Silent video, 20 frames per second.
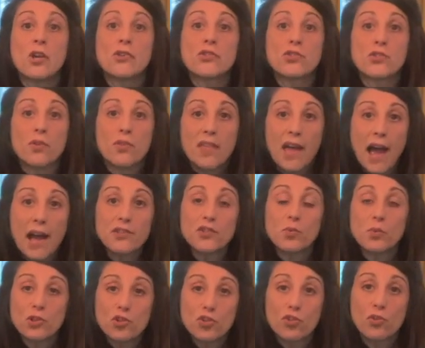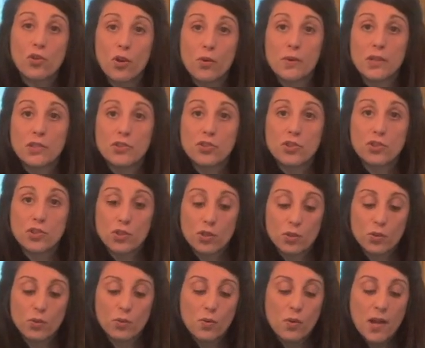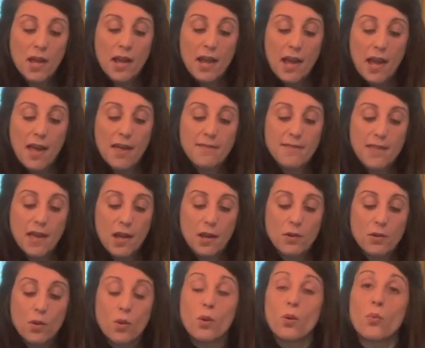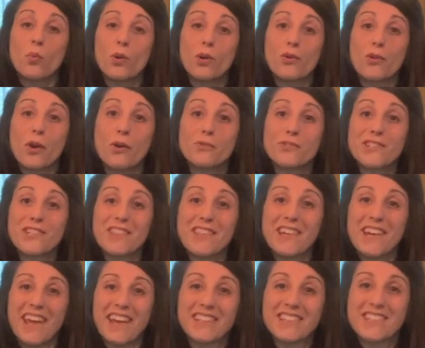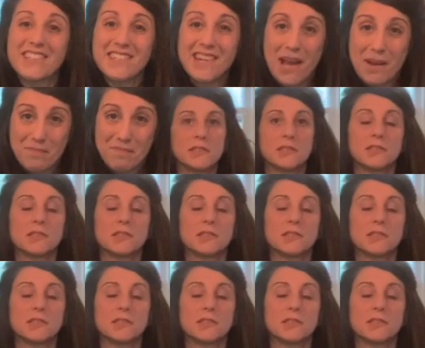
So that's what you're going to do, and then we'll go to the next step.